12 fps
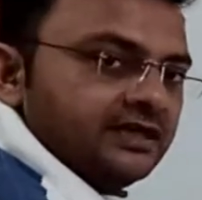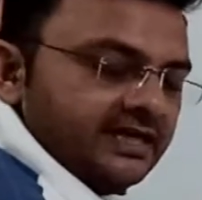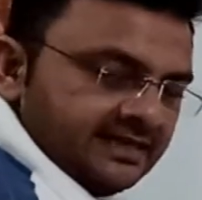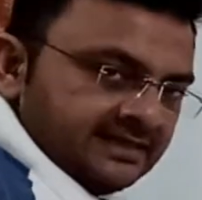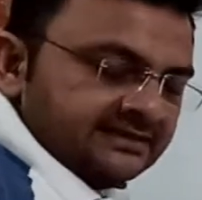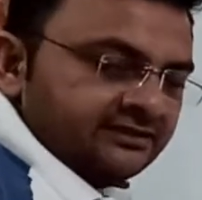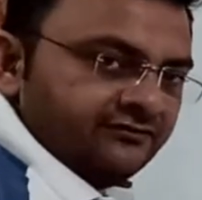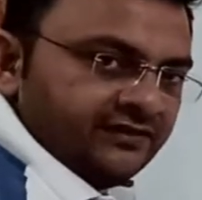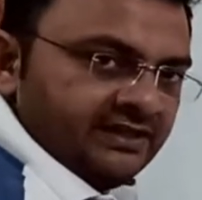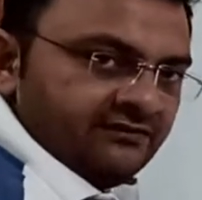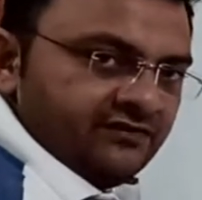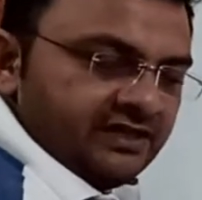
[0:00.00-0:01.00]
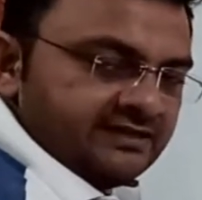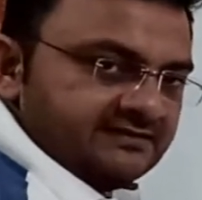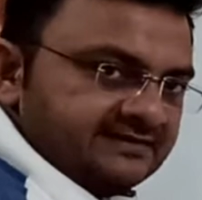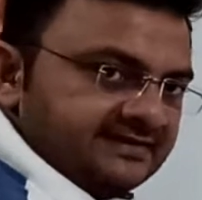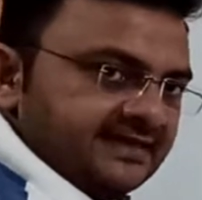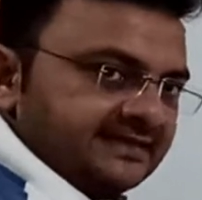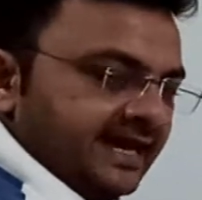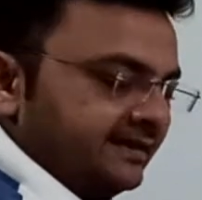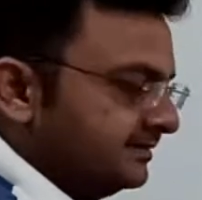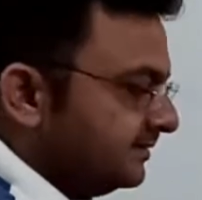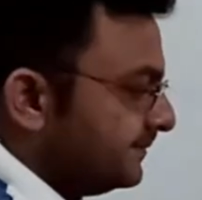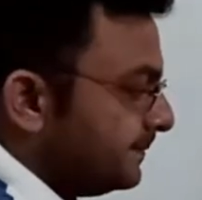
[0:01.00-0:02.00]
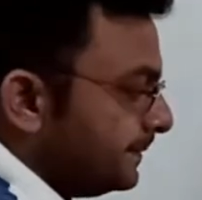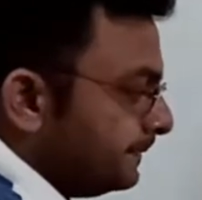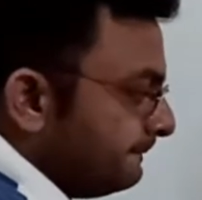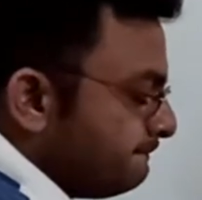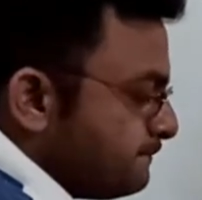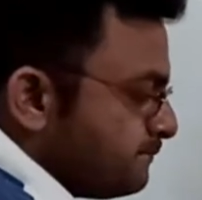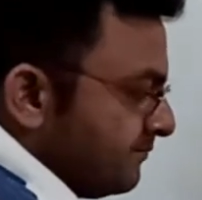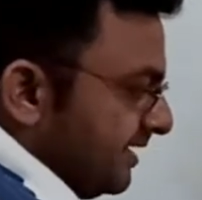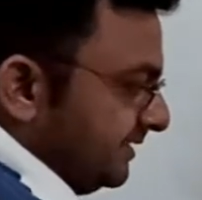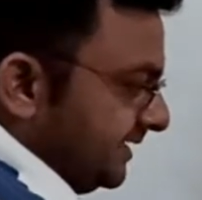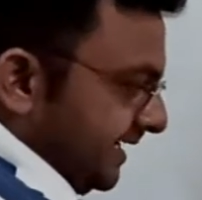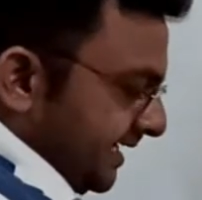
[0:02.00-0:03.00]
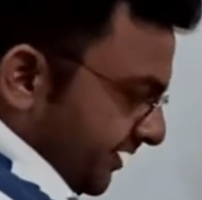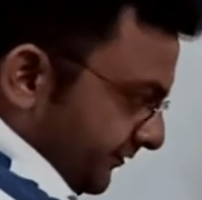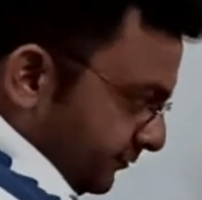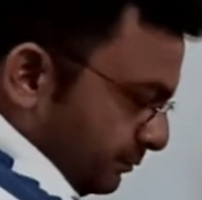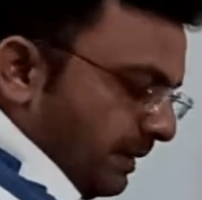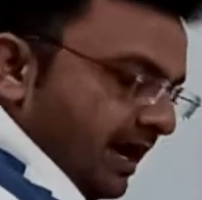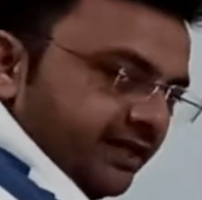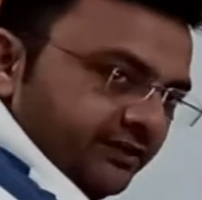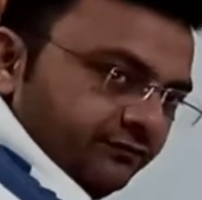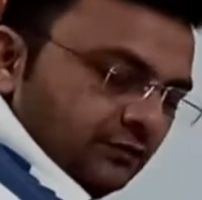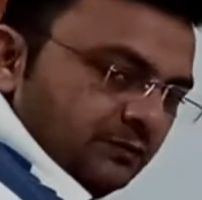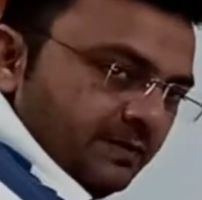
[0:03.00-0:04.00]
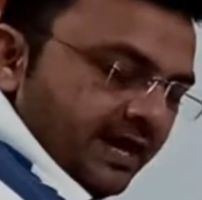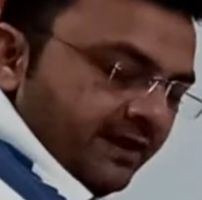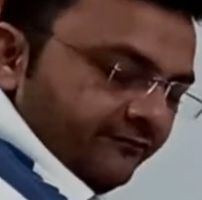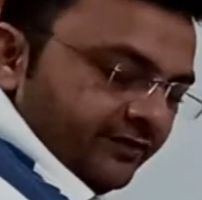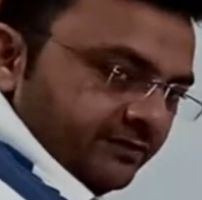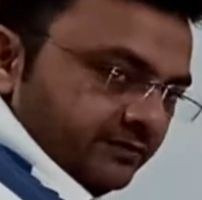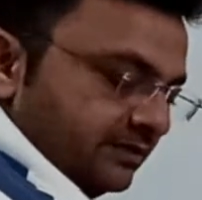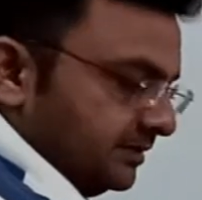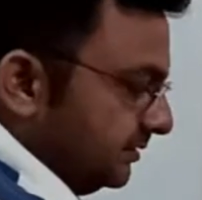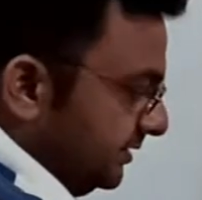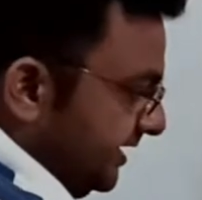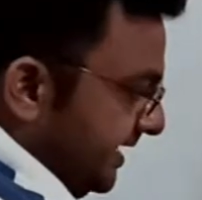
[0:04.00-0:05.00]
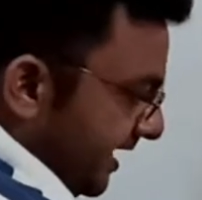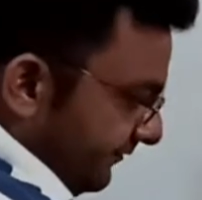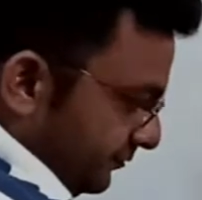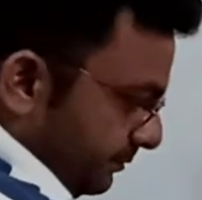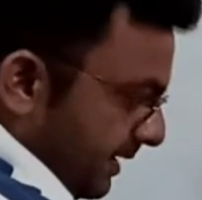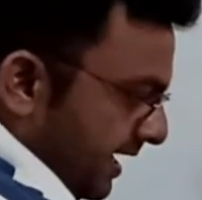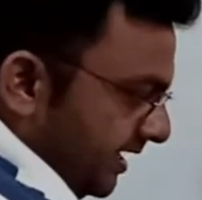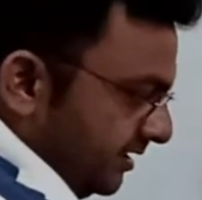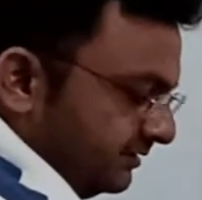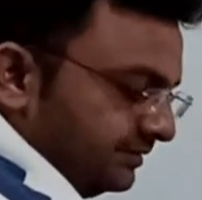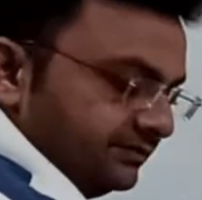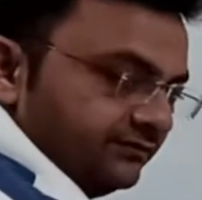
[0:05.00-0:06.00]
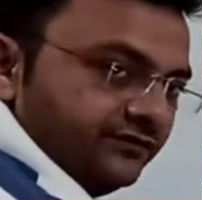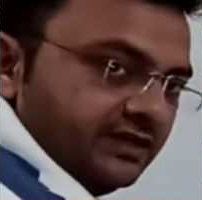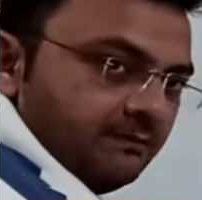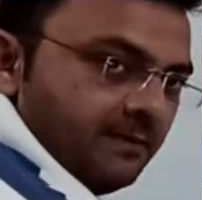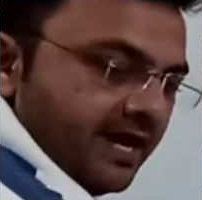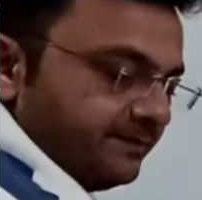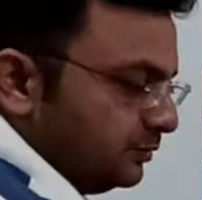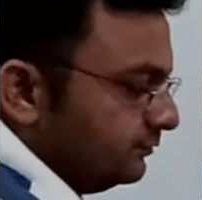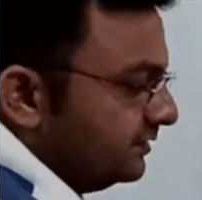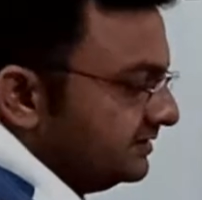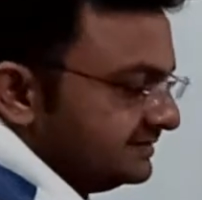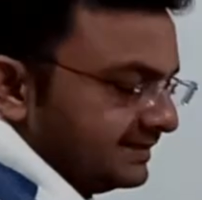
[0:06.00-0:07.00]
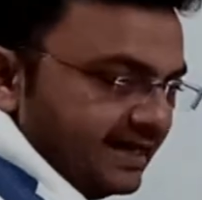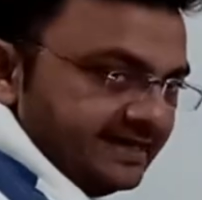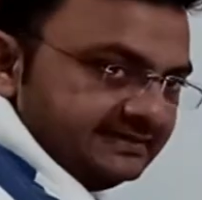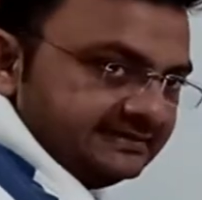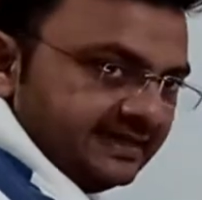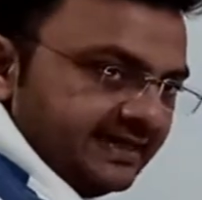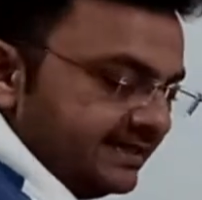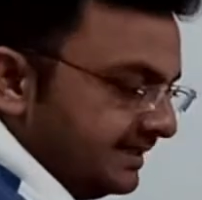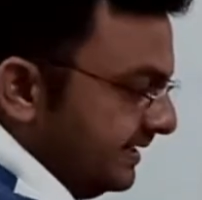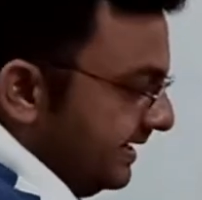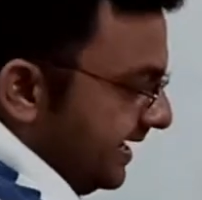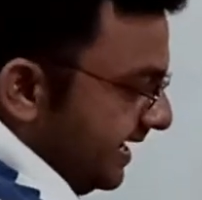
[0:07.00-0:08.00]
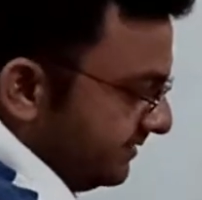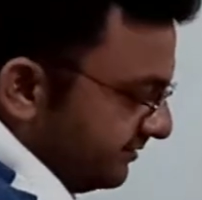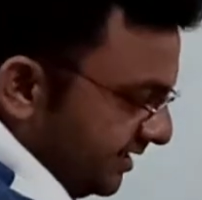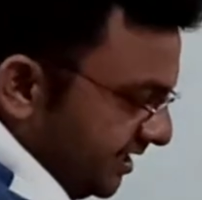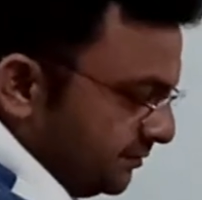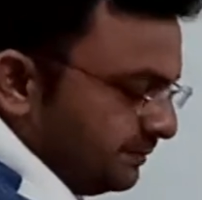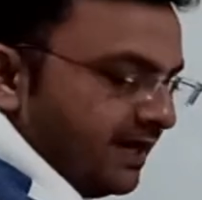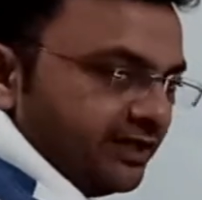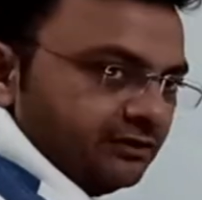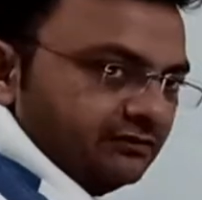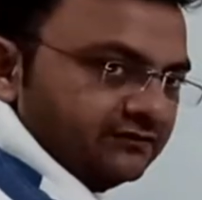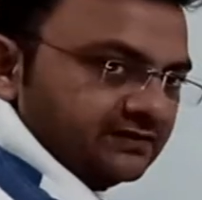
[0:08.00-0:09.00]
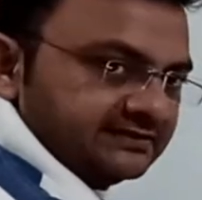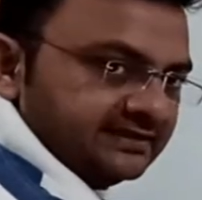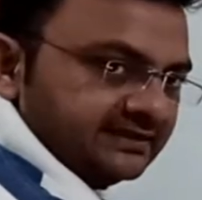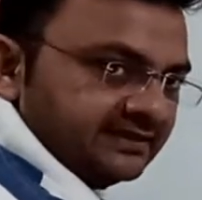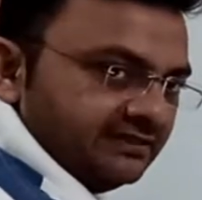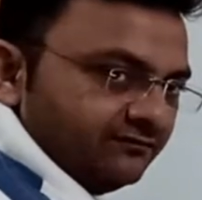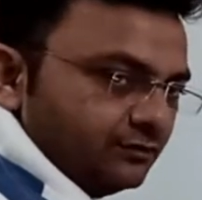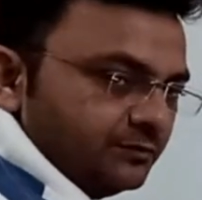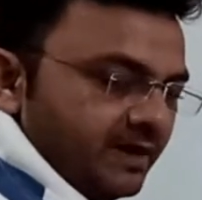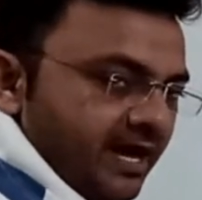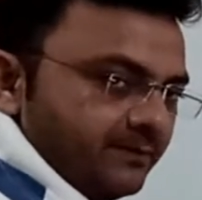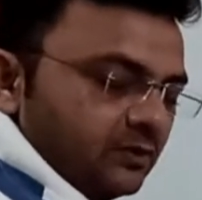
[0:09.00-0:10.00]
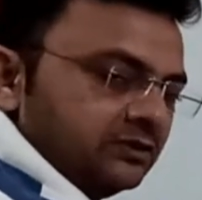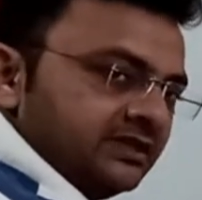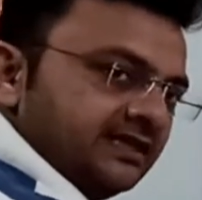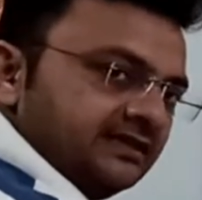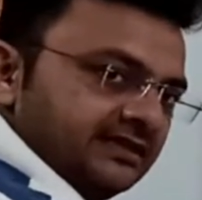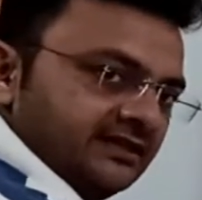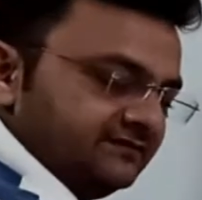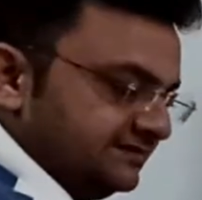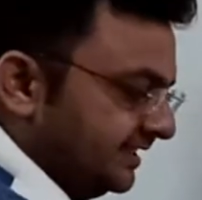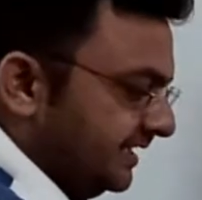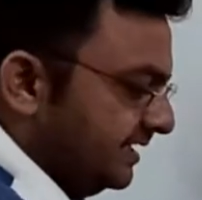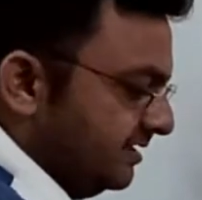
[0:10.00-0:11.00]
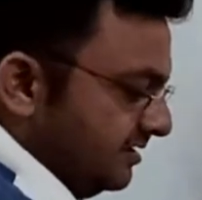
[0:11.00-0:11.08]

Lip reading: In other way, we can say that the left part will map with the left part will map towards right side and right part of a signal would map on left side.